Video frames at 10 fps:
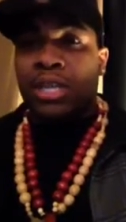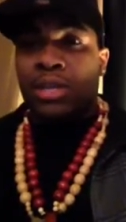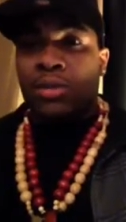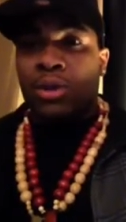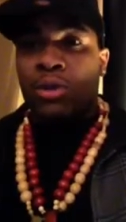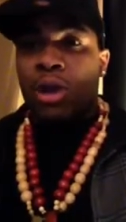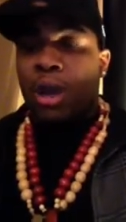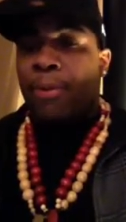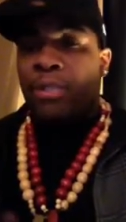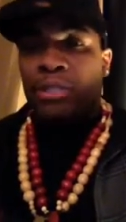You know,
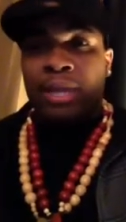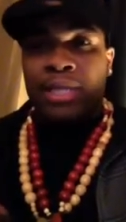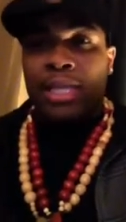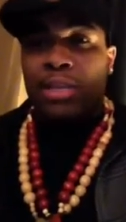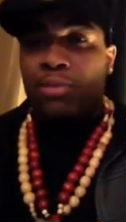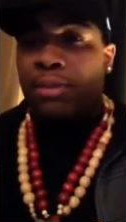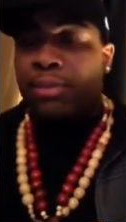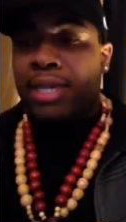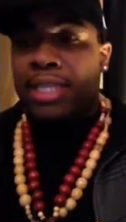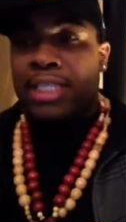a person might think you've been
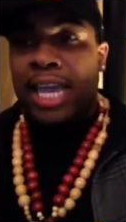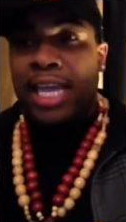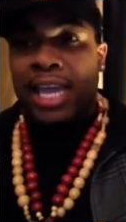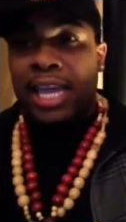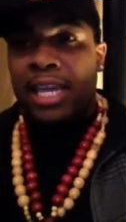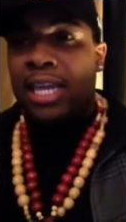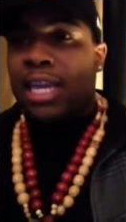being a jackass